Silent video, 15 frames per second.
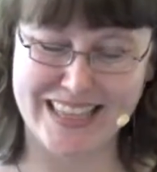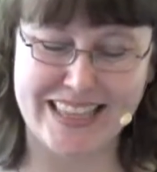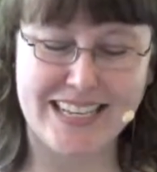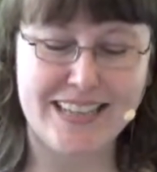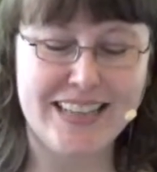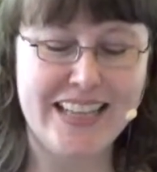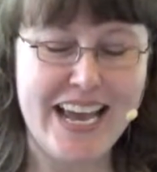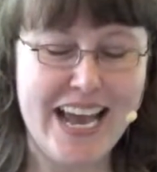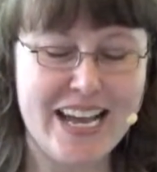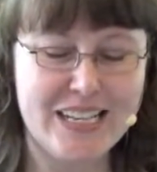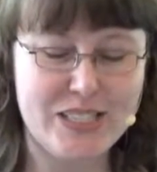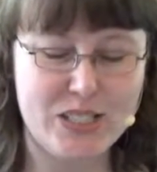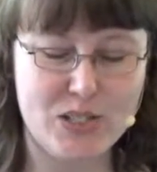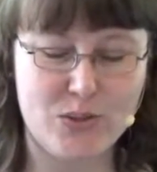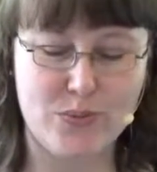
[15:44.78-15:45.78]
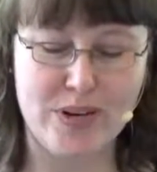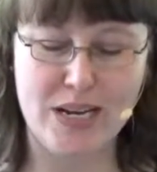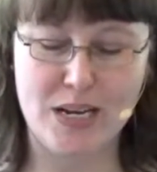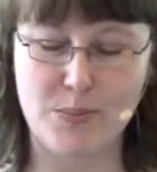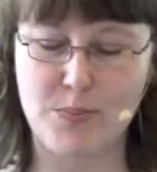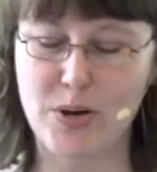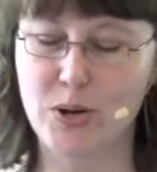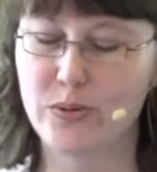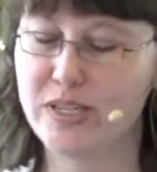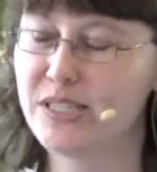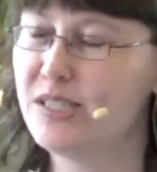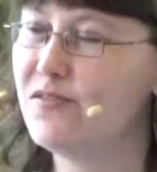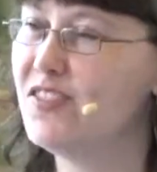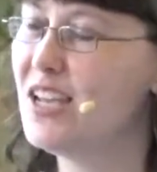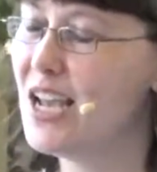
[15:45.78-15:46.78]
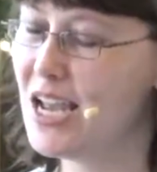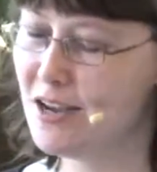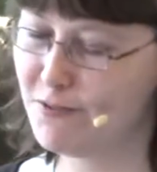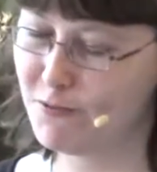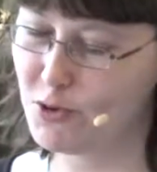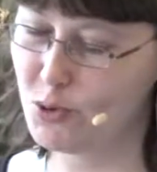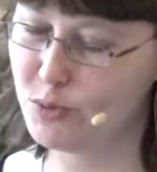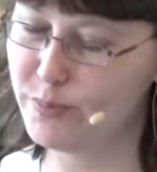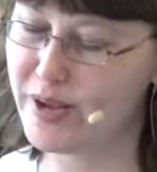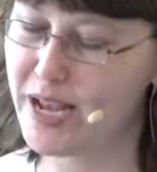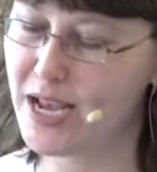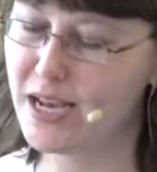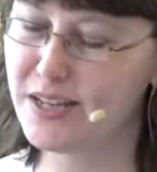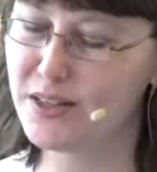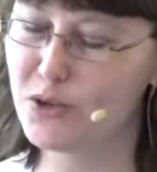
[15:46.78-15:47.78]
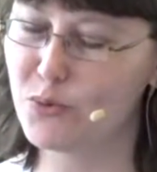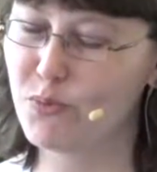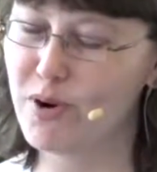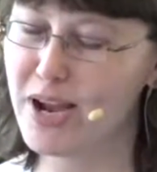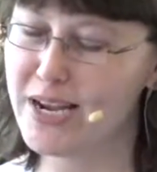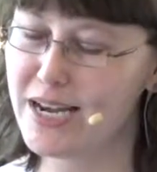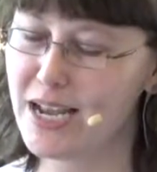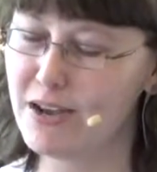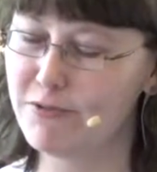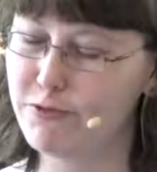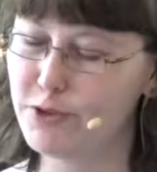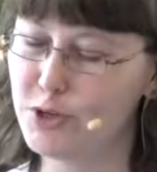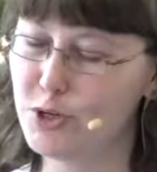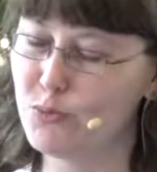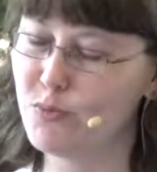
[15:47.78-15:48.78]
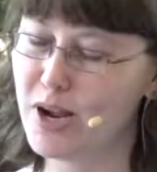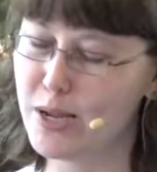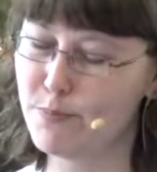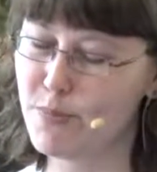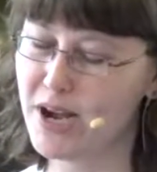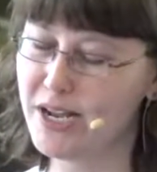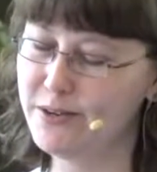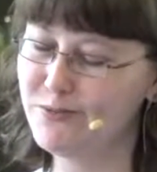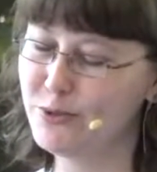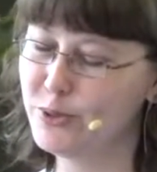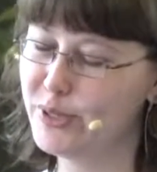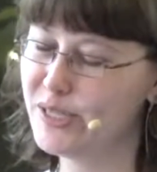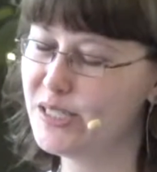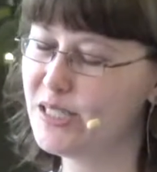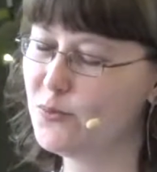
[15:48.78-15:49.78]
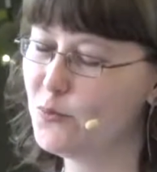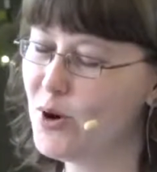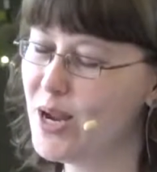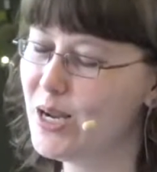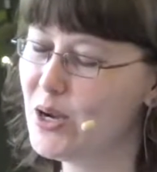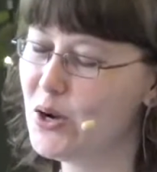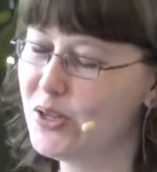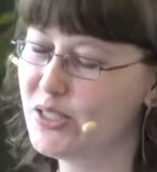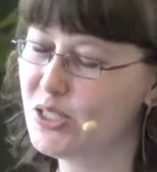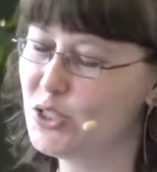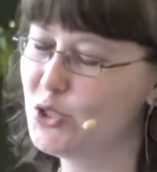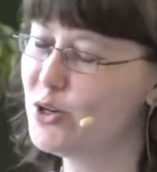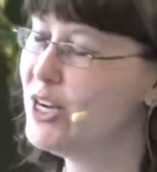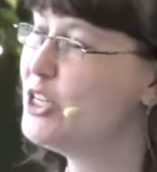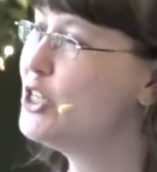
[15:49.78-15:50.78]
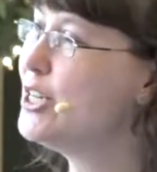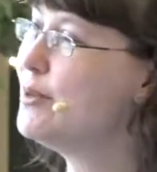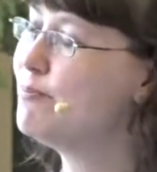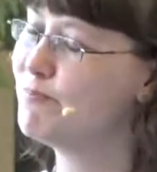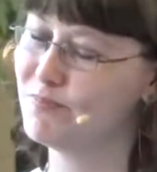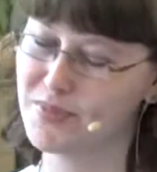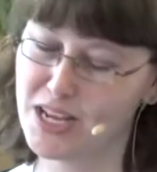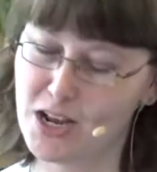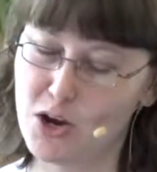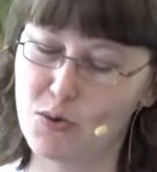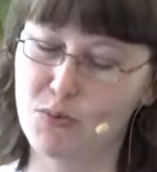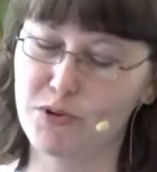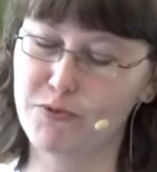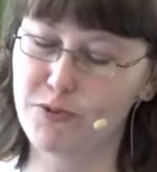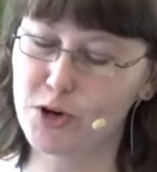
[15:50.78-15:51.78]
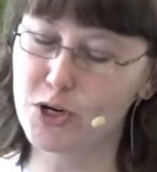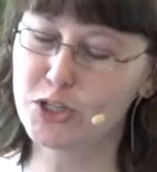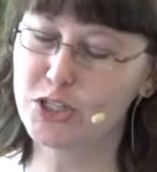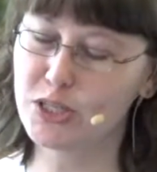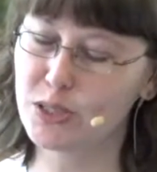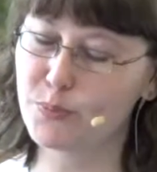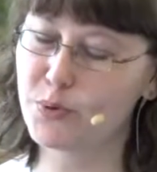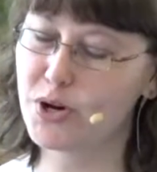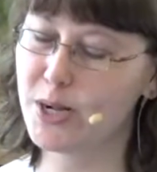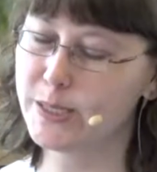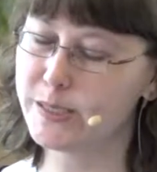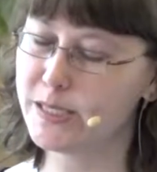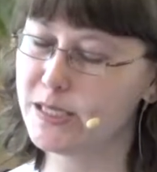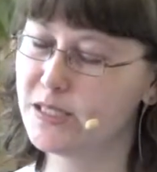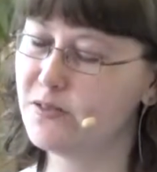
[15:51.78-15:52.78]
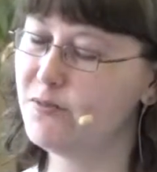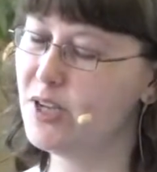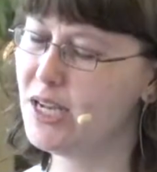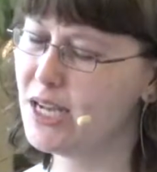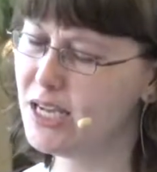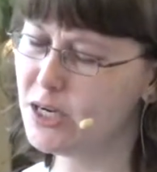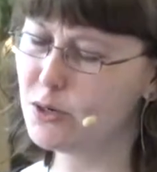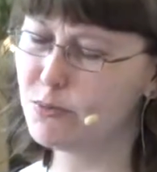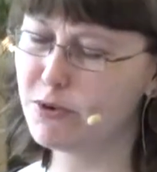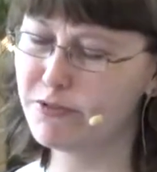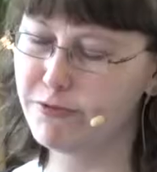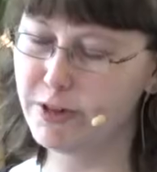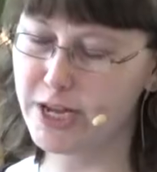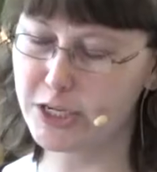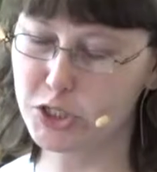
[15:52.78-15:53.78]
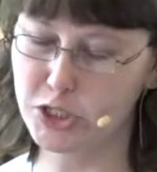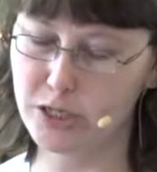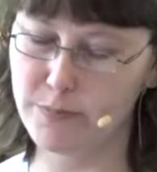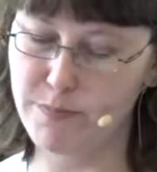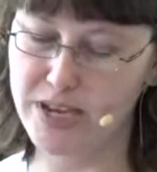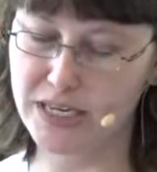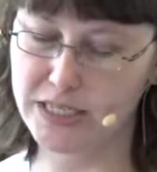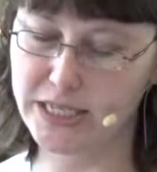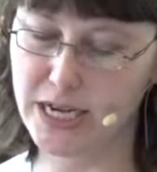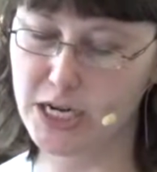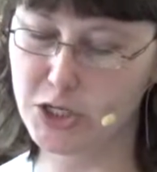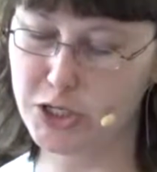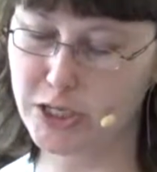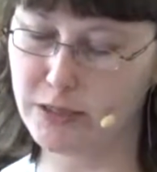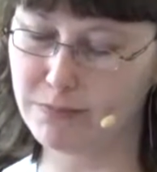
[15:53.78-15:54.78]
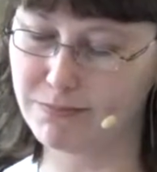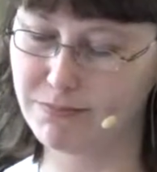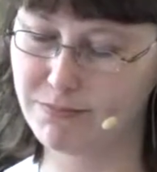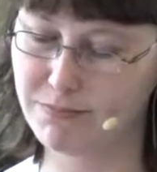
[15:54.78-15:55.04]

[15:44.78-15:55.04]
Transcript: The last three components of the Eightfold Path, right effort, right mindfulness, and right concentration, refer to the process of inner reflection and meditation.